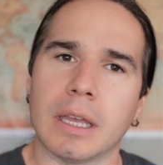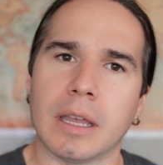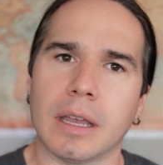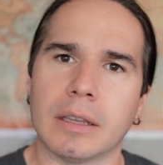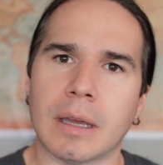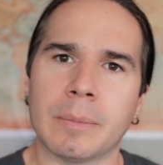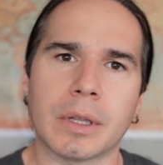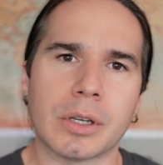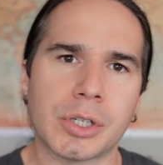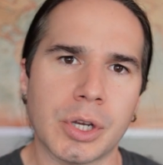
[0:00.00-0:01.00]
and I'm
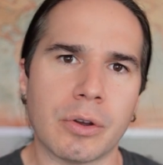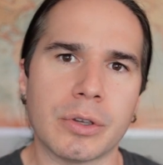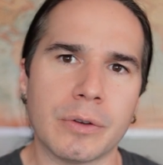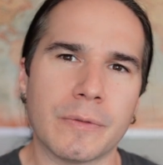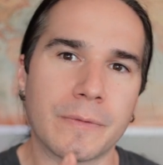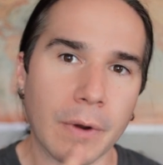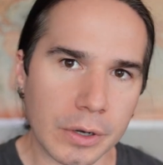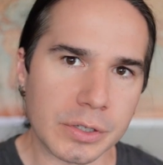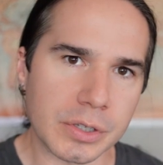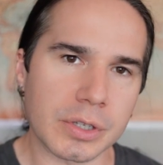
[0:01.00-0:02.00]
going to show you
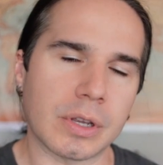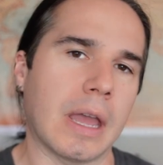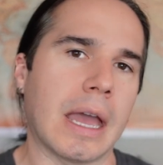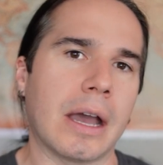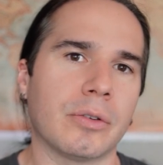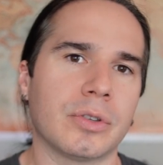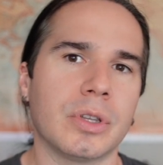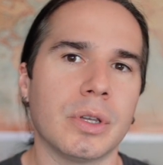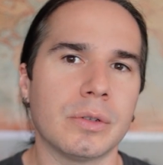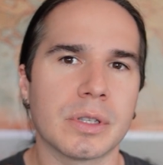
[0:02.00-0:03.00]
first how
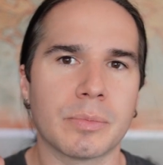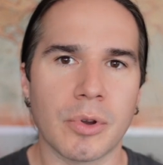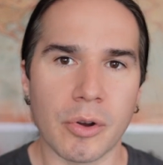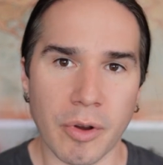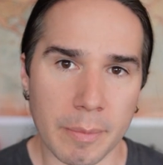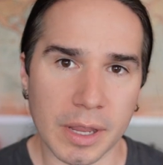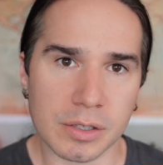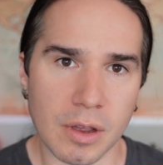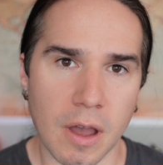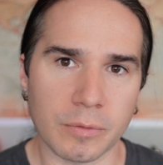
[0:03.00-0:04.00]
to use the programming
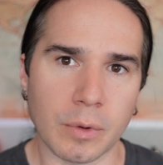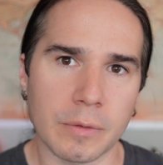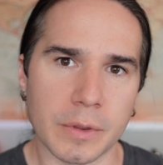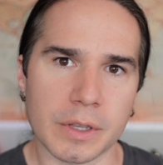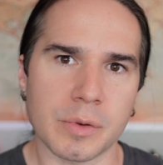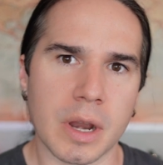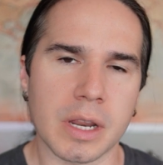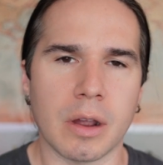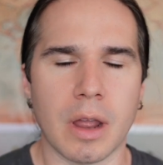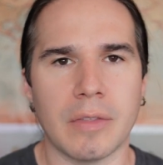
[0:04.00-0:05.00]
software for this
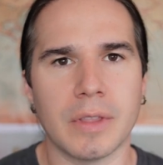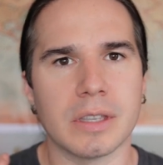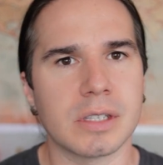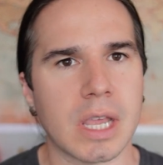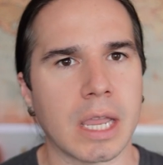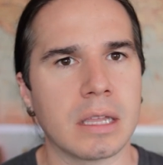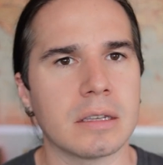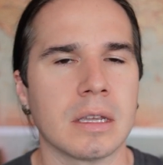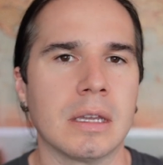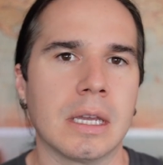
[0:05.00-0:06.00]
radio and then second